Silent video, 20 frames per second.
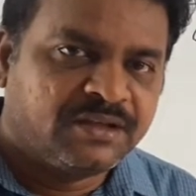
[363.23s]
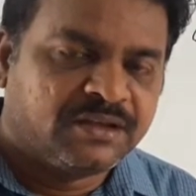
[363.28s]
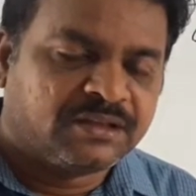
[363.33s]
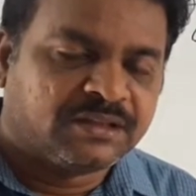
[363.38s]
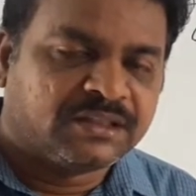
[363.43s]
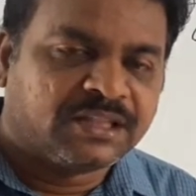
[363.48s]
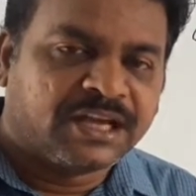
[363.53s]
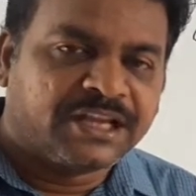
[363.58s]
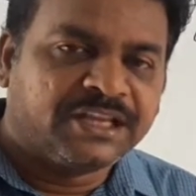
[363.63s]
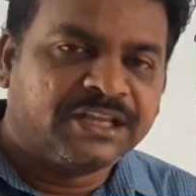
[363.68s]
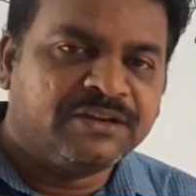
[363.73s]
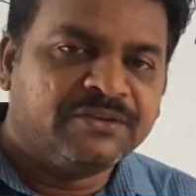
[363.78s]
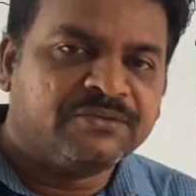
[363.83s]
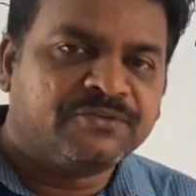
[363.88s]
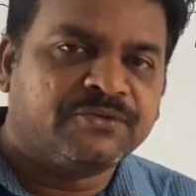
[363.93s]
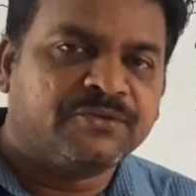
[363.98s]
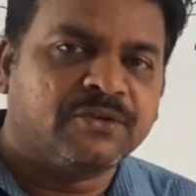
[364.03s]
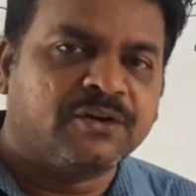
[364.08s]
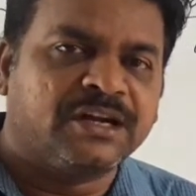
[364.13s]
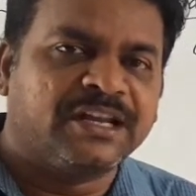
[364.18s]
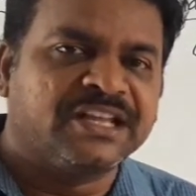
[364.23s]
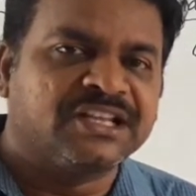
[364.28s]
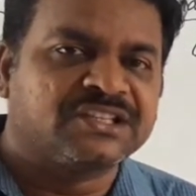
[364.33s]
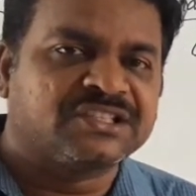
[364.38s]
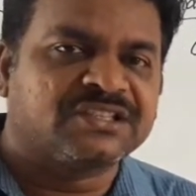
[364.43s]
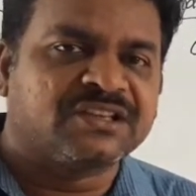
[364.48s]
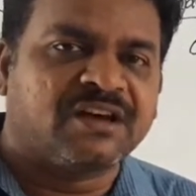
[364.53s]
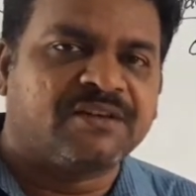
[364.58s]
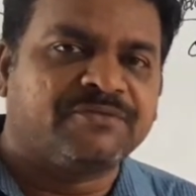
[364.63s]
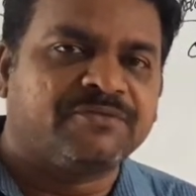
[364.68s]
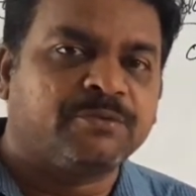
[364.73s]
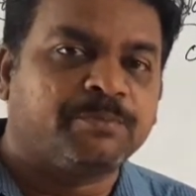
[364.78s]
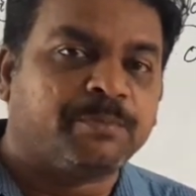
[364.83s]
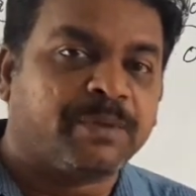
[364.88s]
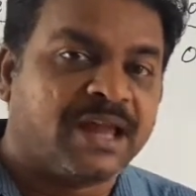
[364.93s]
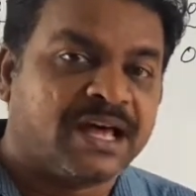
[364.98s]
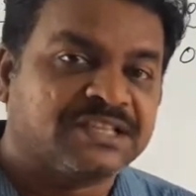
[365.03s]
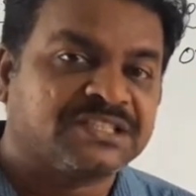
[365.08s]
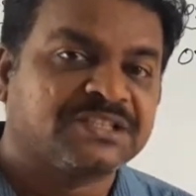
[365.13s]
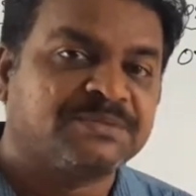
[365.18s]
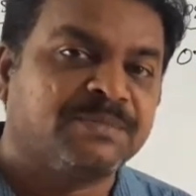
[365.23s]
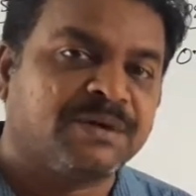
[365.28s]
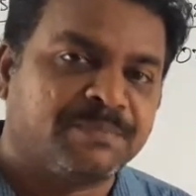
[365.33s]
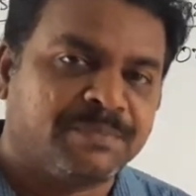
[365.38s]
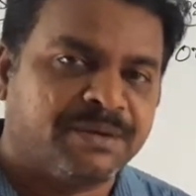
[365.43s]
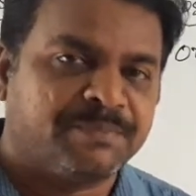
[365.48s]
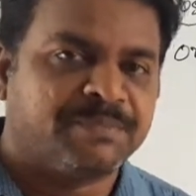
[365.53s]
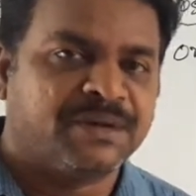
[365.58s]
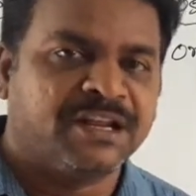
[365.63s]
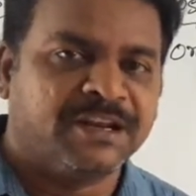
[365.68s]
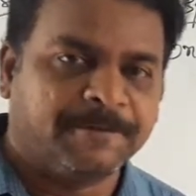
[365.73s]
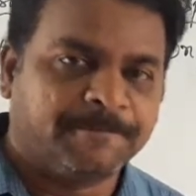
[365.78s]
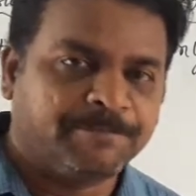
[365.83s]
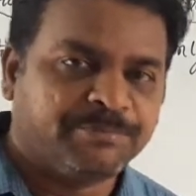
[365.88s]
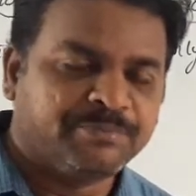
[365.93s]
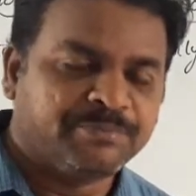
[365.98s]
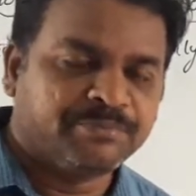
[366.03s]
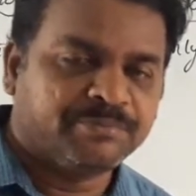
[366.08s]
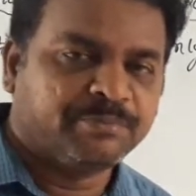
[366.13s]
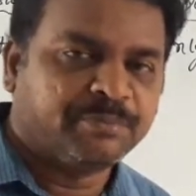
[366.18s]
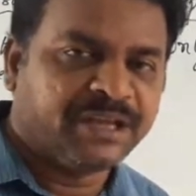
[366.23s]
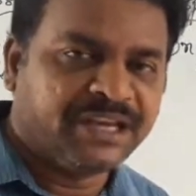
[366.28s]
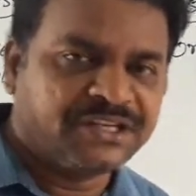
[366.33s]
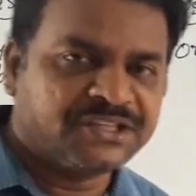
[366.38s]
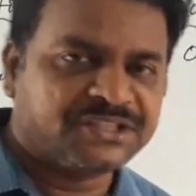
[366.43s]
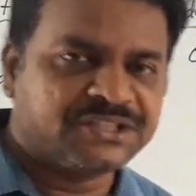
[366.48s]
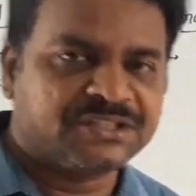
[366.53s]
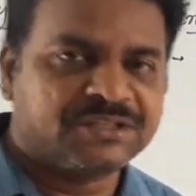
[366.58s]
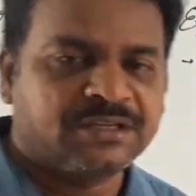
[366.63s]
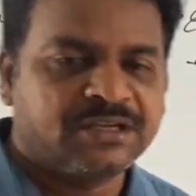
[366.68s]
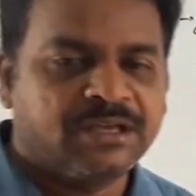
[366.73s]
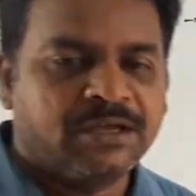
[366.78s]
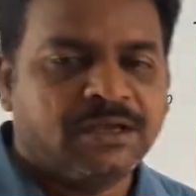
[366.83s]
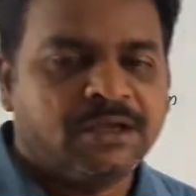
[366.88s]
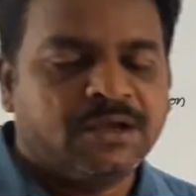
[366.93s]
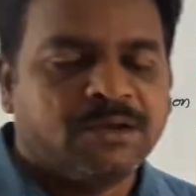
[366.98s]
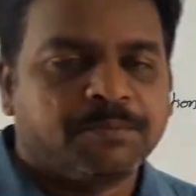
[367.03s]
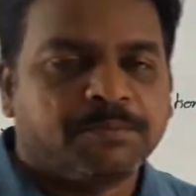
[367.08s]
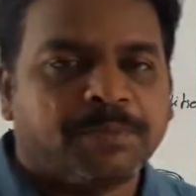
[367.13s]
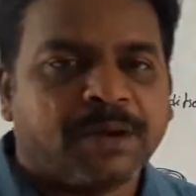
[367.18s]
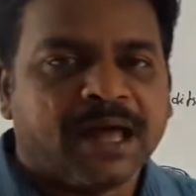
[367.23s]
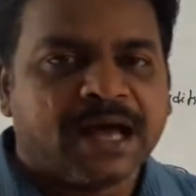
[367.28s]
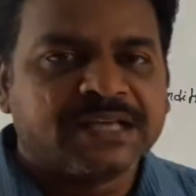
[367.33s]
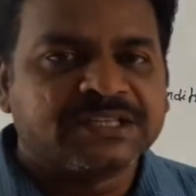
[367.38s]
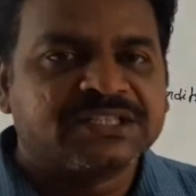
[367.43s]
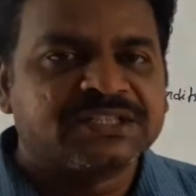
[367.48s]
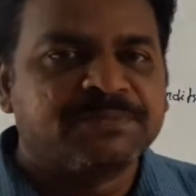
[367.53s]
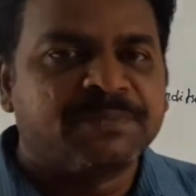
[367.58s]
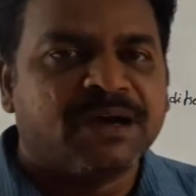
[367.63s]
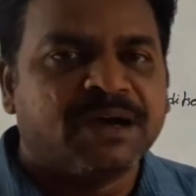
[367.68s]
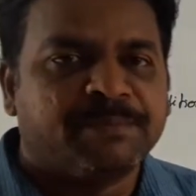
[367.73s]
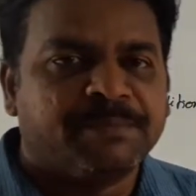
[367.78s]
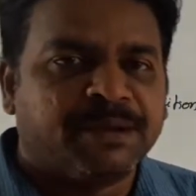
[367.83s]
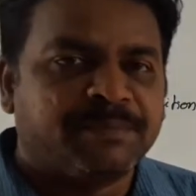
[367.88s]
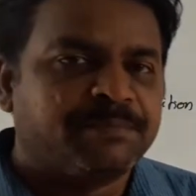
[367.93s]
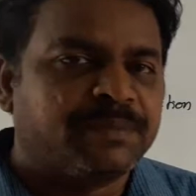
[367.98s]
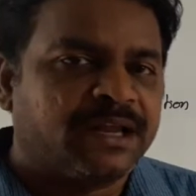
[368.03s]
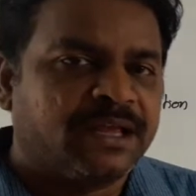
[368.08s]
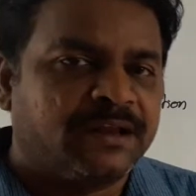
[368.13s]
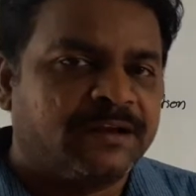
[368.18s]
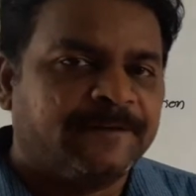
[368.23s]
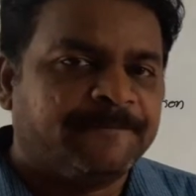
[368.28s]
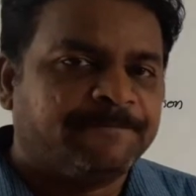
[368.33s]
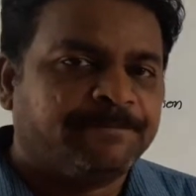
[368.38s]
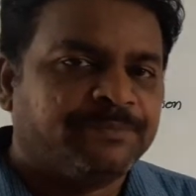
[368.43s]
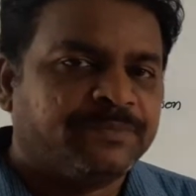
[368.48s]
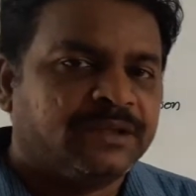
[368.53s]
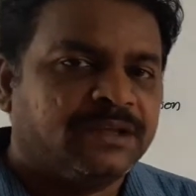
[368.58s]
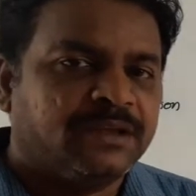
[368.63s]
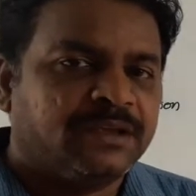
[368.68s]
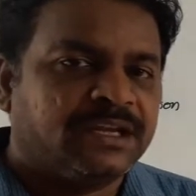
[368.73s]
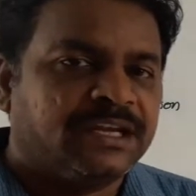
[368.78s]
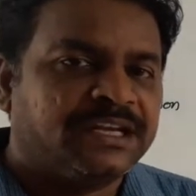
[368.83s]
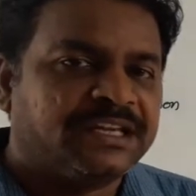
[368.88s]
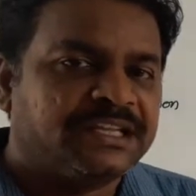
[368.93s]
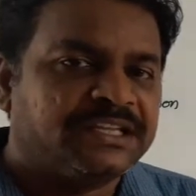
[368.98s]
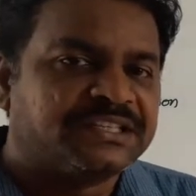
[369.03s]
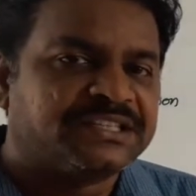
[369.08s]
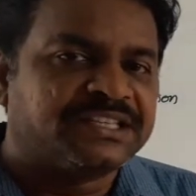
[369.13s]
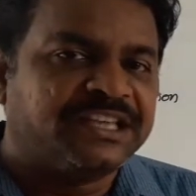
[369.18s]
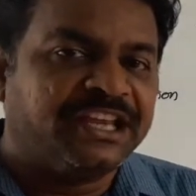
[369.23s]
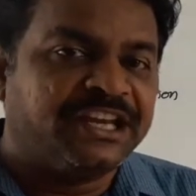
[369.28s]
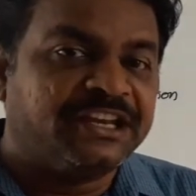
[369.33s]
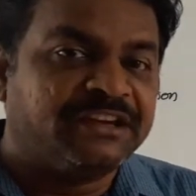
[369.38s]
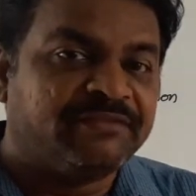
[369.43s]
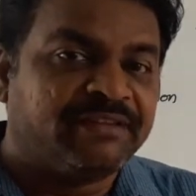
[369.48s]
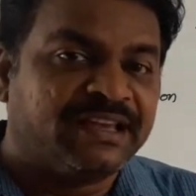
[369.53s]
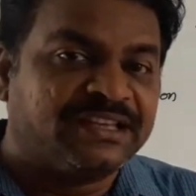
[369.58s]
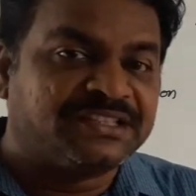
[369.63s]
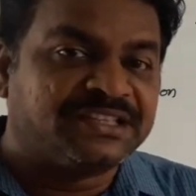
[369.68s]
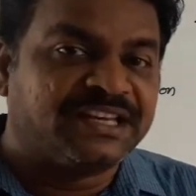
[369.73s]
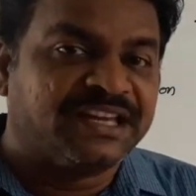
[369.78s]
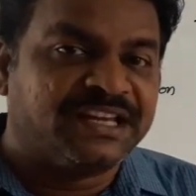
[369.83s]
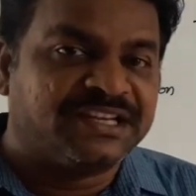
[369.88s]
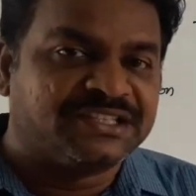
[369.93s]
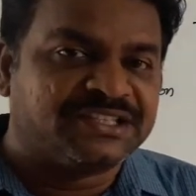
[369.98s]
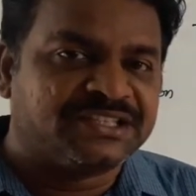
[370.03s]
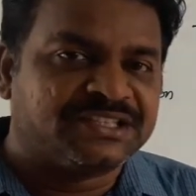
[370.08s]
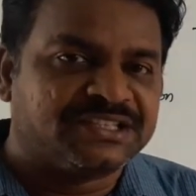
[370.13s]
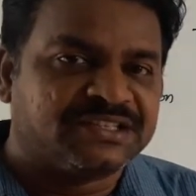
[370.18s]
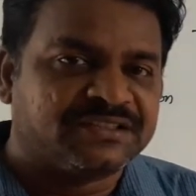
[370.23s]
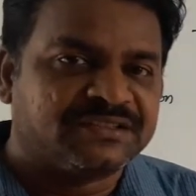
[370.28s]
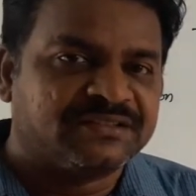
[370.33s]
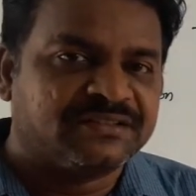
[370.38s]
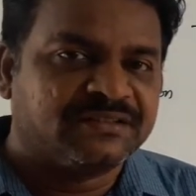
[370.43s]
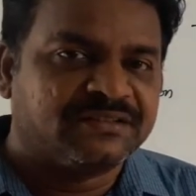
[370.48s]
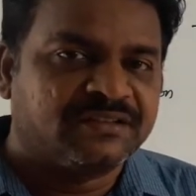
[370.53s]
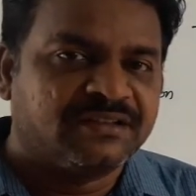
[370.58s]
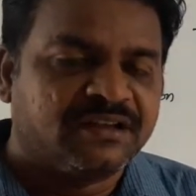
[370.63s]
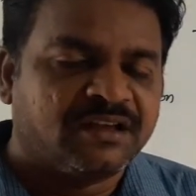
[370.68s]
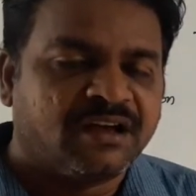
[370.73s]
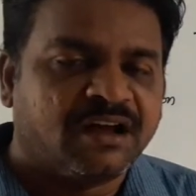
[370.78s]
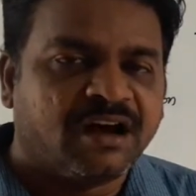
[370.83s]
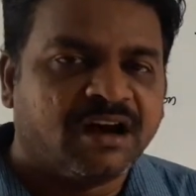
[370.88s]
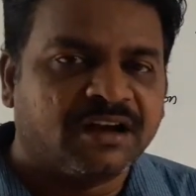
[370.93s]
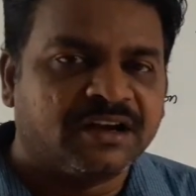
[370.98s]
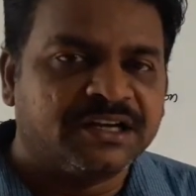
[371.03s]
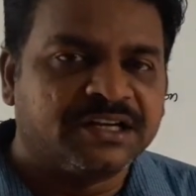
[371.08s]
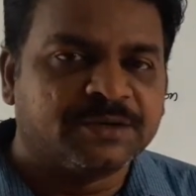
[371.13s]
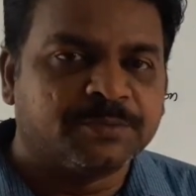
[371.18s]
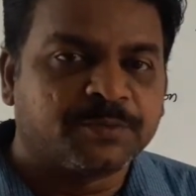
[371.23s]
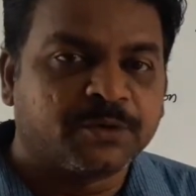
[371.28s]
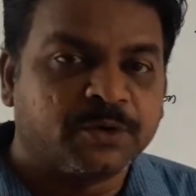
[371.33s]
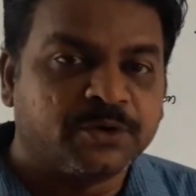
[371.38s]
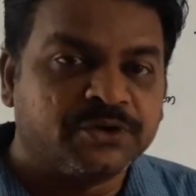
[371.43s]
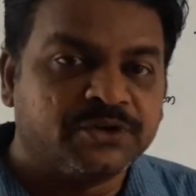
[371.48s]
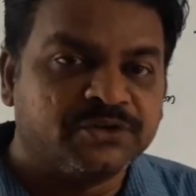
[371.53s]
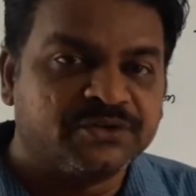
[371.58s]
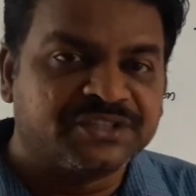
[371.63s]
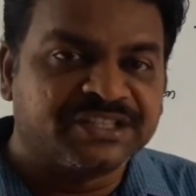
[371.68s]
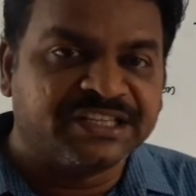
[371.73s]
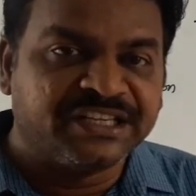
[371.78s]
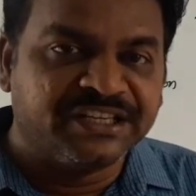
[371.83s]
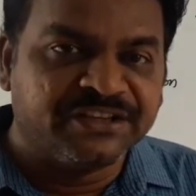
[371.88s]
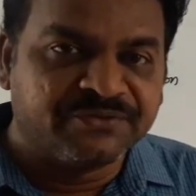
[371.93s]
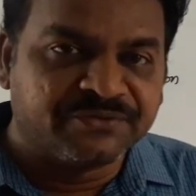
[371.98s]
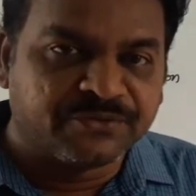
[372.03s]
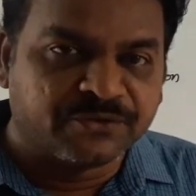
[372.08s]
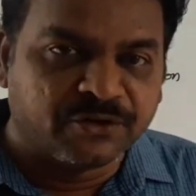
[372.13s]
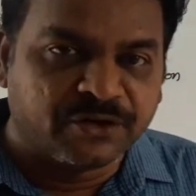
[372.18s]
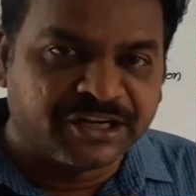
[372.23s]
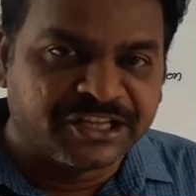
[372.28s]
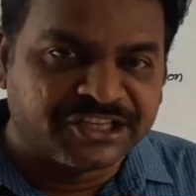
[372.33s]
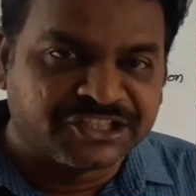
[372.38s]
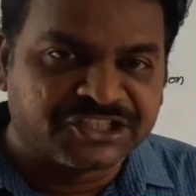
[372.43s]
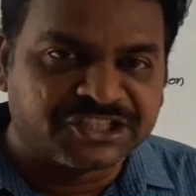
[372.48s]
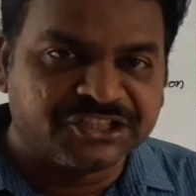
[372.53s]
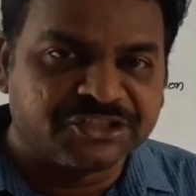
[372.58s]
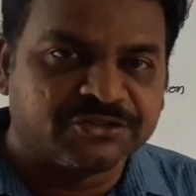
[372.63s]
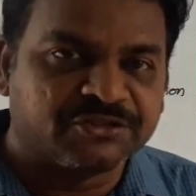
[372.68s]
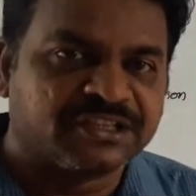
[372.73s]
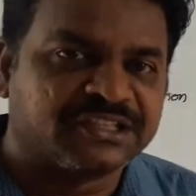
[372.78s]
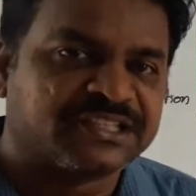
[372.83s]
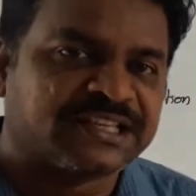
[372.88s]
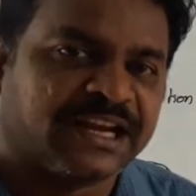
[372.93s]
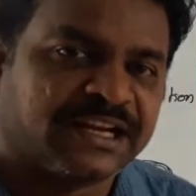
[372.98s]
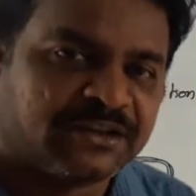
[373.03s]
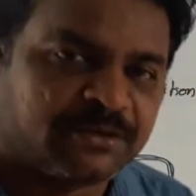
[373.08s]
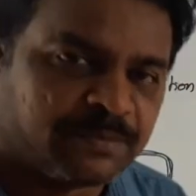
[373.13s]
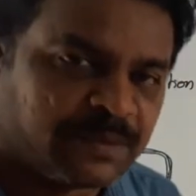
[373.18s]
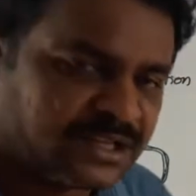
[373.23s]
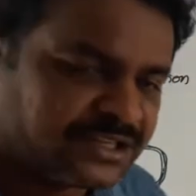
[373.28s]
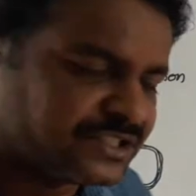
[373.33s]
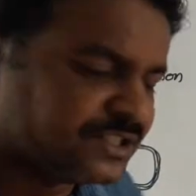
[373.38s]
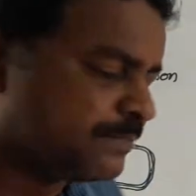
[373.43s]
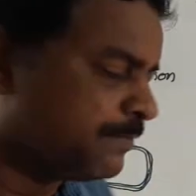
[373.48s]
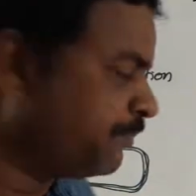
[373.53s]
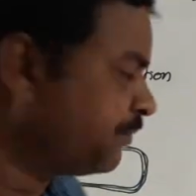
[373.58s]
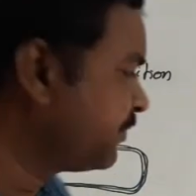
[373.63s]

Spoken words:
The infoldings of plasma membrane means plasma membrane, it is invaginates or it produces infoldings into the cytoplasm.